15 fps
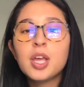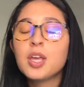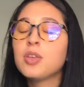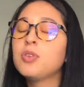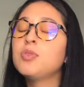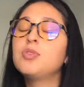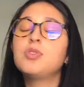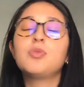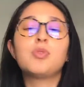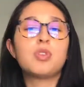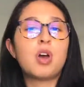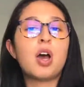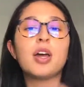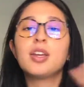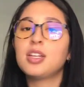You do
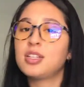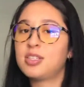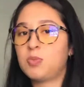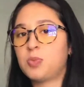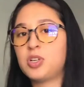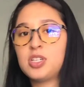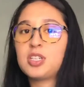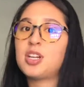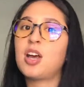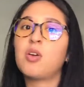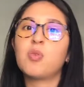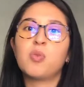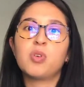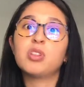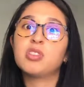not need to print it
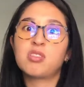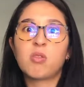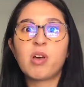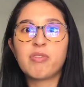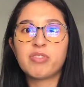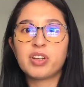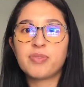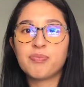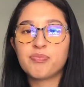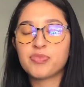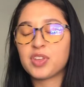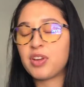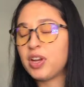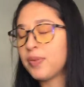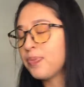out whatsoever.
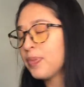Okay?